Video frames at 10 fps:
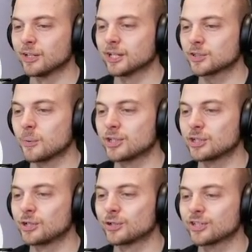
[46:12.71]
I like the way she
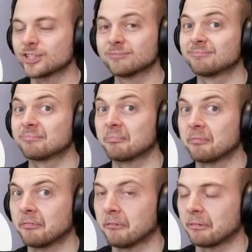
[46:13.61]
cooks.
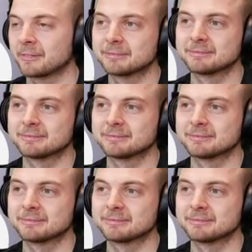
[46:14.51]
Oof.